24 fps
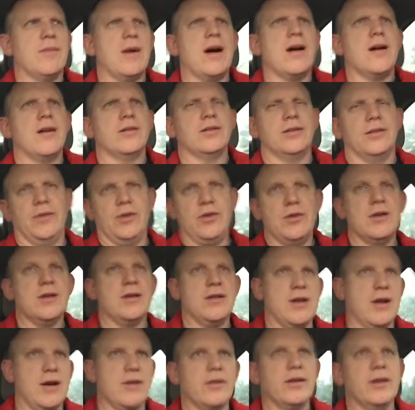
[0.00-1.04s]
miles, if you
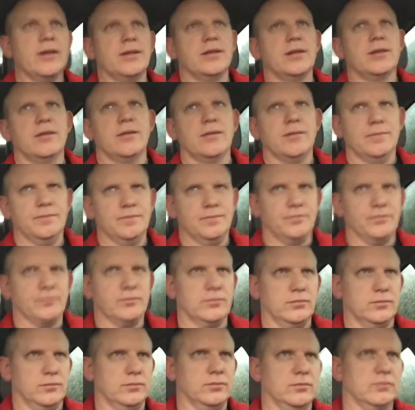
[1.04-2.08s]
didn't notice
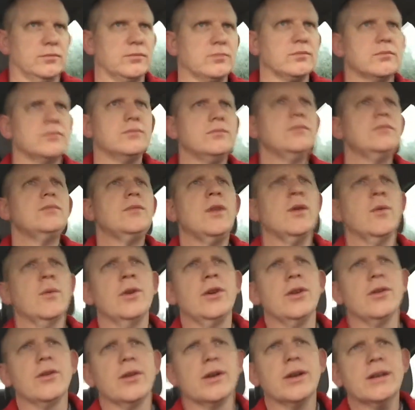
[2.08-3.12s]

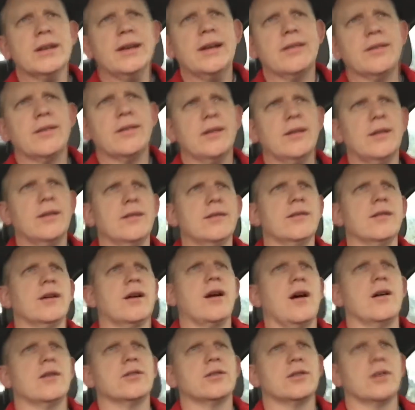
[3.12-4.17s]
when you looked at the
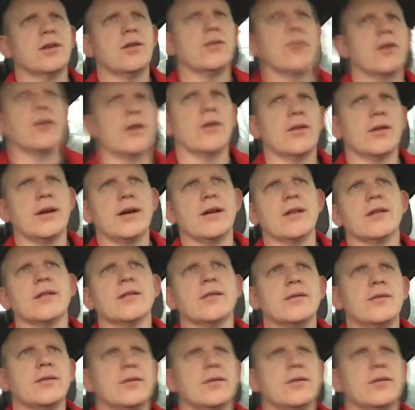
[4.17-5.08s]
console earlier.